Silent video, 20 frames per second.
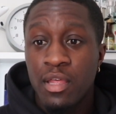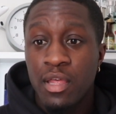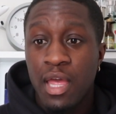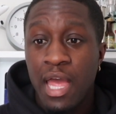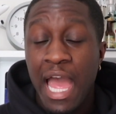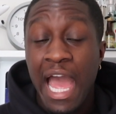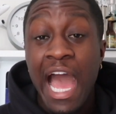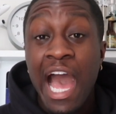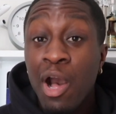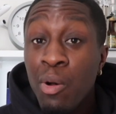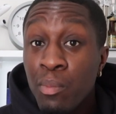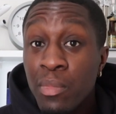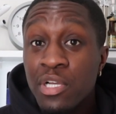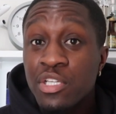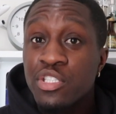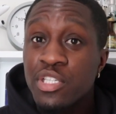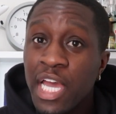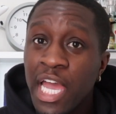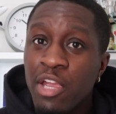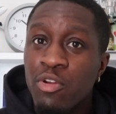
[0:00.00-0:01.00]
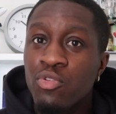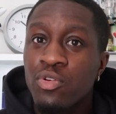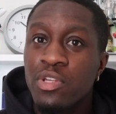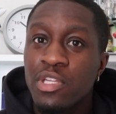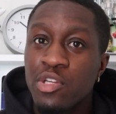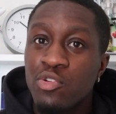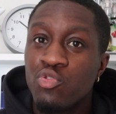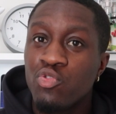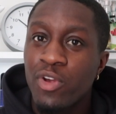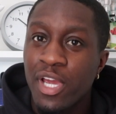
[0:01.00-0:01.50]
how much I
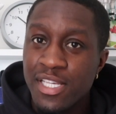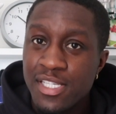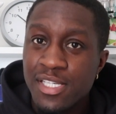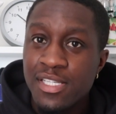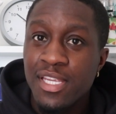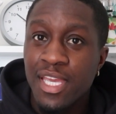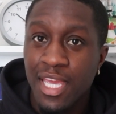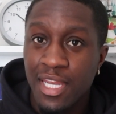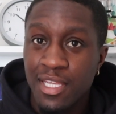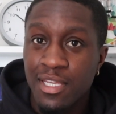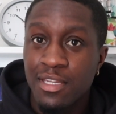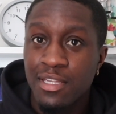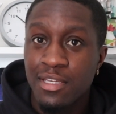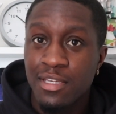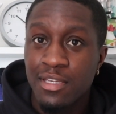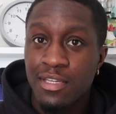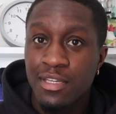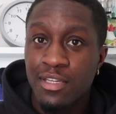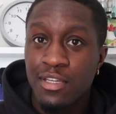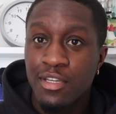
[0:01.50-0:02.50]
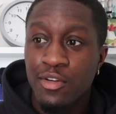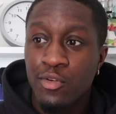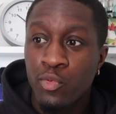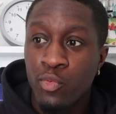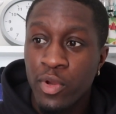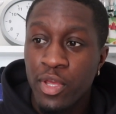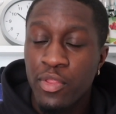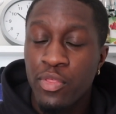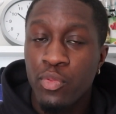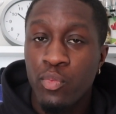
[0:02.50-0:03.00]
really resonated
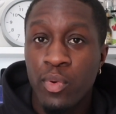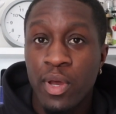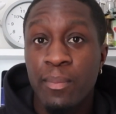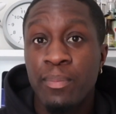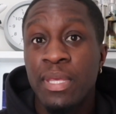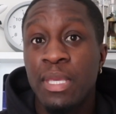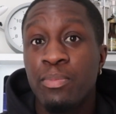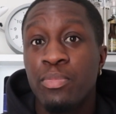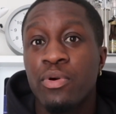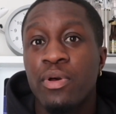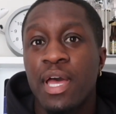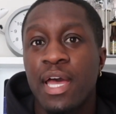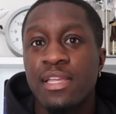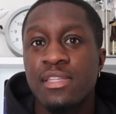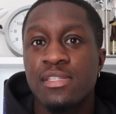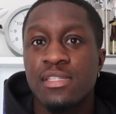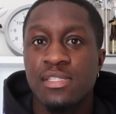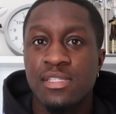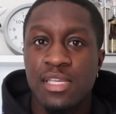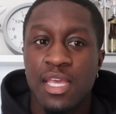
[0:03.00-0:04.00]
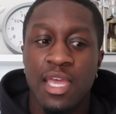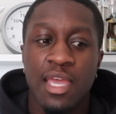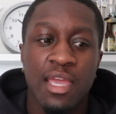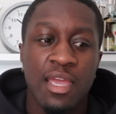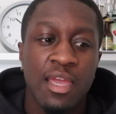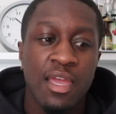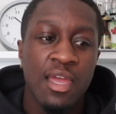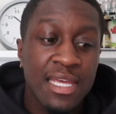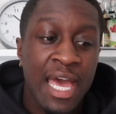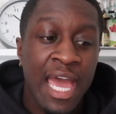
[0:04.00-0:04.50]
with what people had to
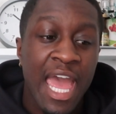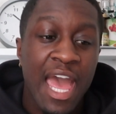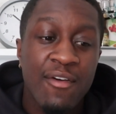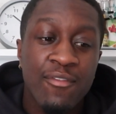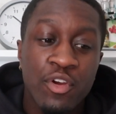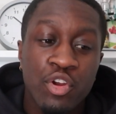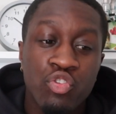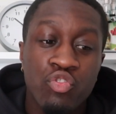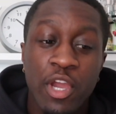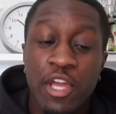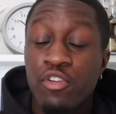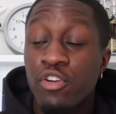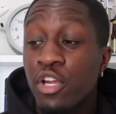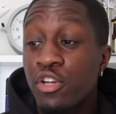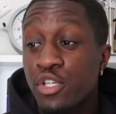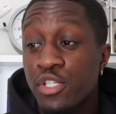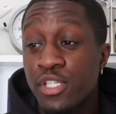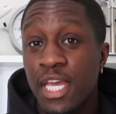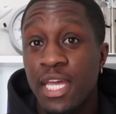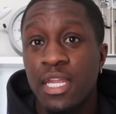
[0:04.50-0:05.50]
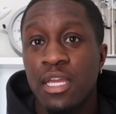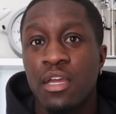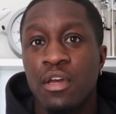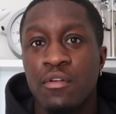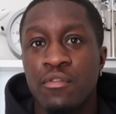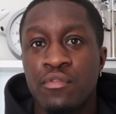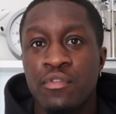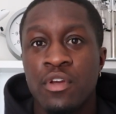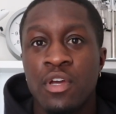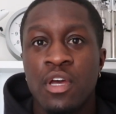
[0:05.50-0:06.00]
say. I have a greater understanding
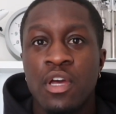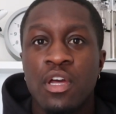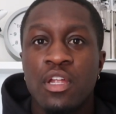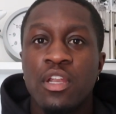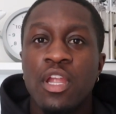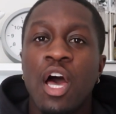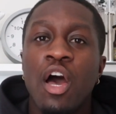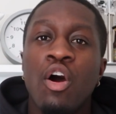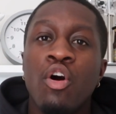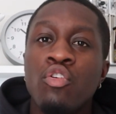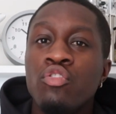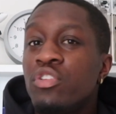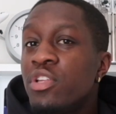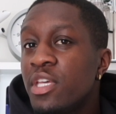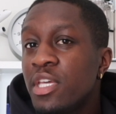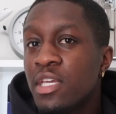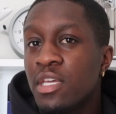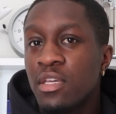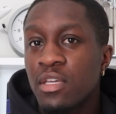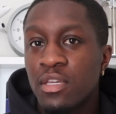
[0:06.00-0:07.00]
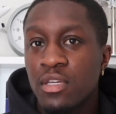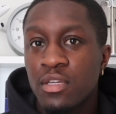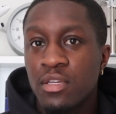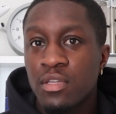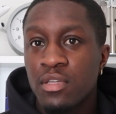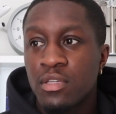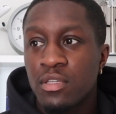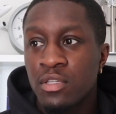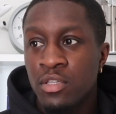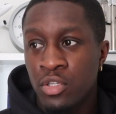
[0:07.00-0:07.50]
of not only,
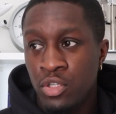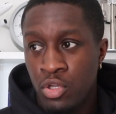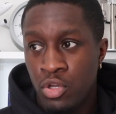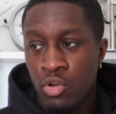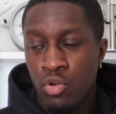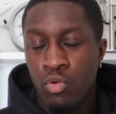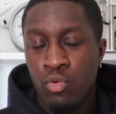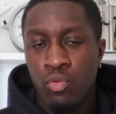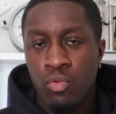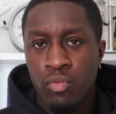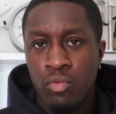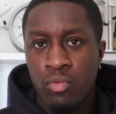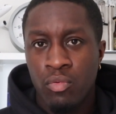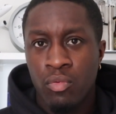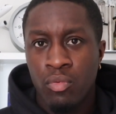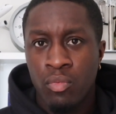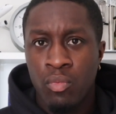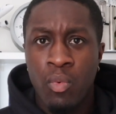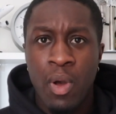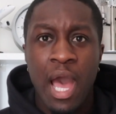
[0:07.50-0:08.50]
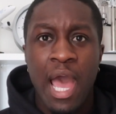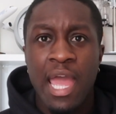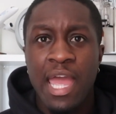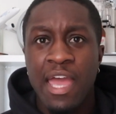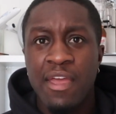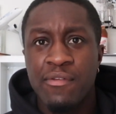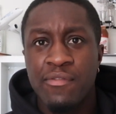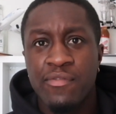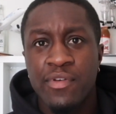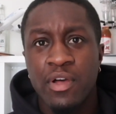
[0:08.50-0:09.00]
you know,
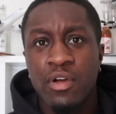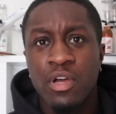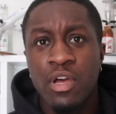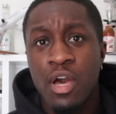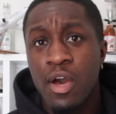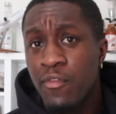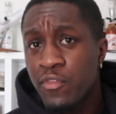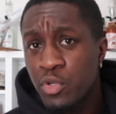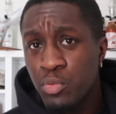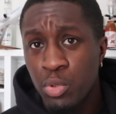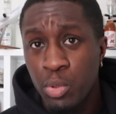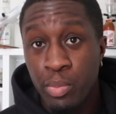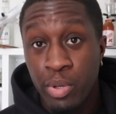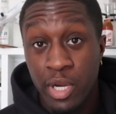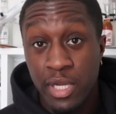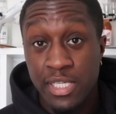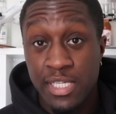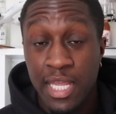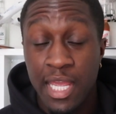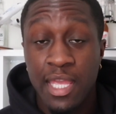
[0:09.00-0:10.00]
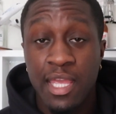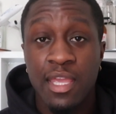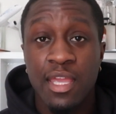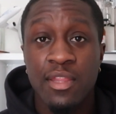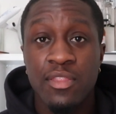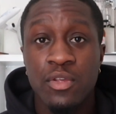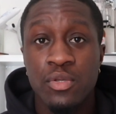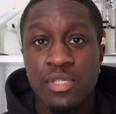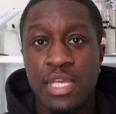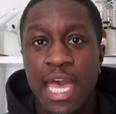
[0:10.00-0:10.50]
why I felt comfortable partaking
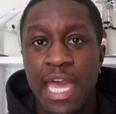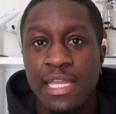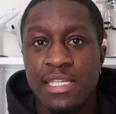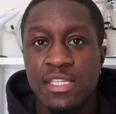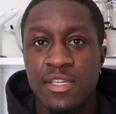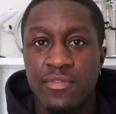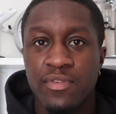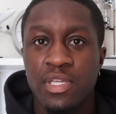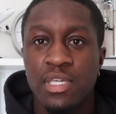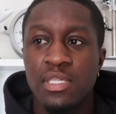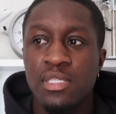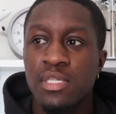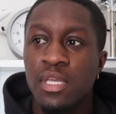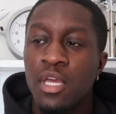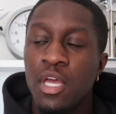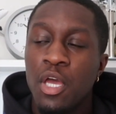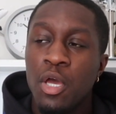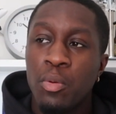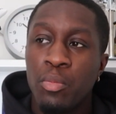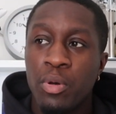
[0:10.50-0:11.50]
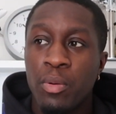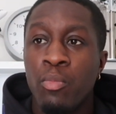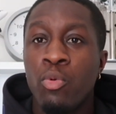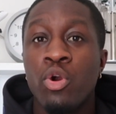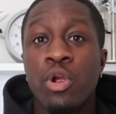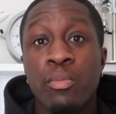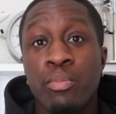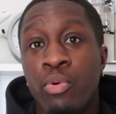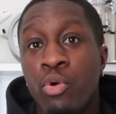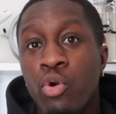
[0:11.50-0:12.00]
in those activities, but
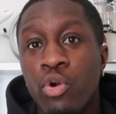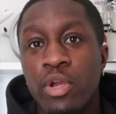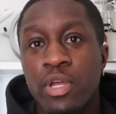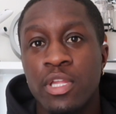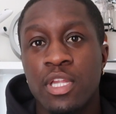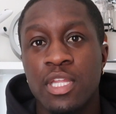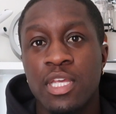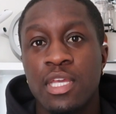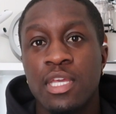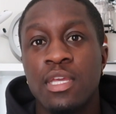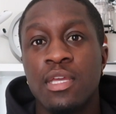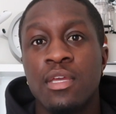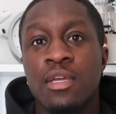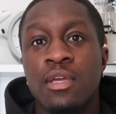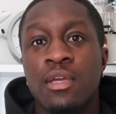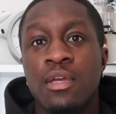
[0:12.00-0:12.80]
more importantly,